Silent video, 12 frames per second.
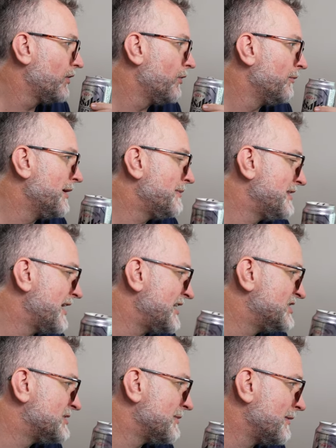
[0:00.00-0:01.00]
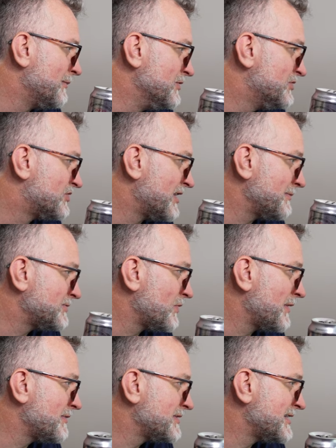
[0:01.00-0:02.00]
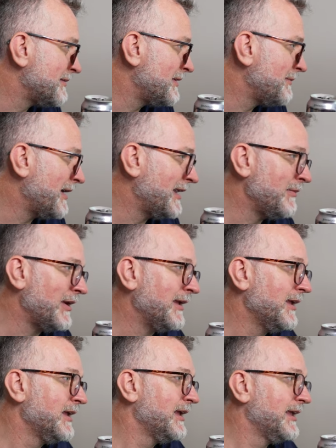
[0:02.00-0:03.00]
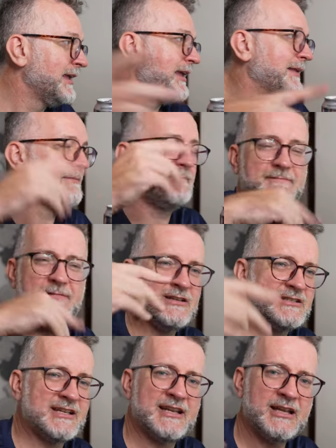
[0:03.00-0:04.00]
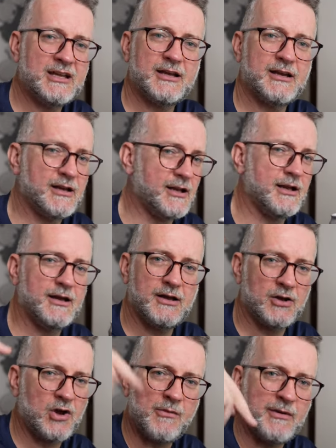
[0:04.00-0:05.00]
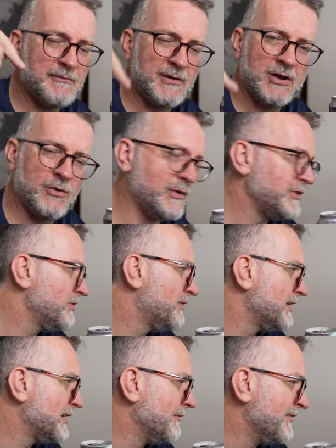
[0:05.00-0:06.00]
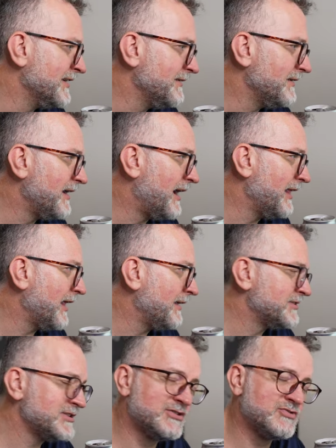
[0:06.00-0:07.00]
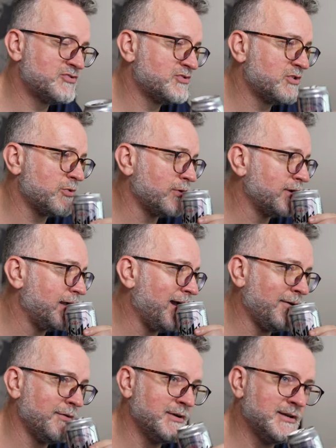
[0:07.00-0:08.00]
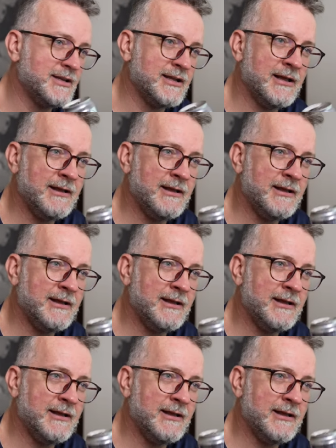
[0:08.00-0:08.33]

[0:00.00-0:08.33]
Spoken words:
Or maybe the HTML bootstraps WebAssembly. But anyway, there's the link. Comment below what you think of it. I just thought I would,